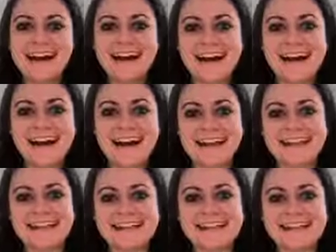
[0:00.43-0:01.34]
Hi,
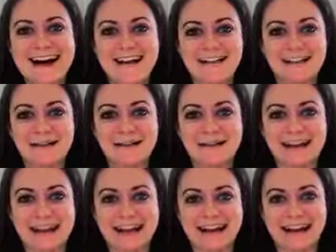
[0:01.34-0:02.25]
this is Colleen
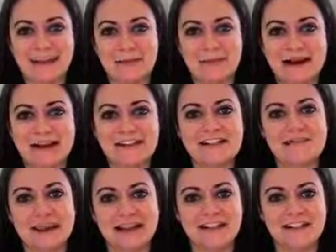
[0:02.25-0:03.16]
Organic, branch
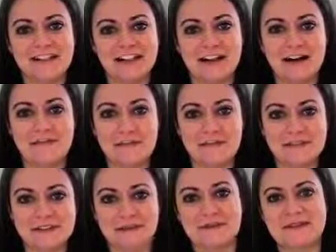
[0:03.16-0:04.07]
manager of the
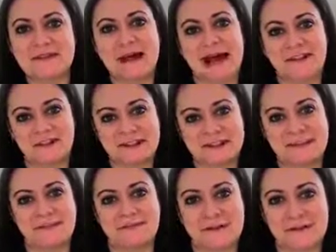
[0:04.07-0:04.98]
Results Matter
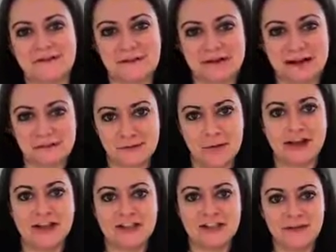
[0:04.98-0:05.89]
team of Direct
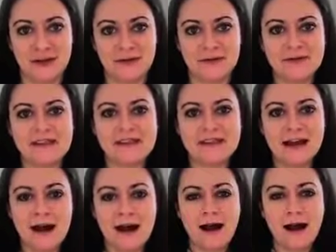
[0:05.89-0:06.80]
Mortgage Loans.
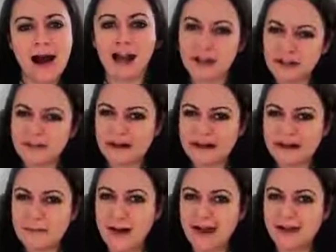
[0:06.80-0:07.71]
Are you ready to
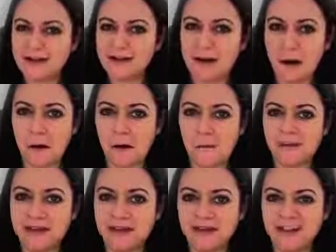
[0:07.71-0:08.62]
buy a new
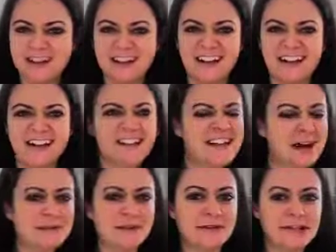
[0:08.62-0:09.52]
home? Are you
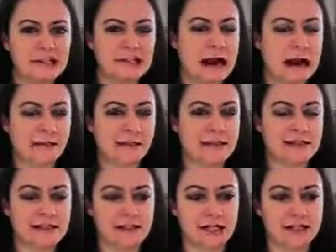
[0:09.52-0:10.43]
not really sure how to get
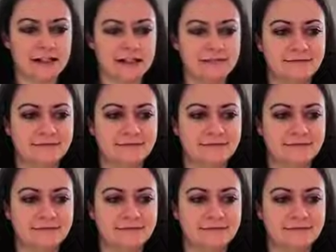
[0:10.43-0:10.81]
started?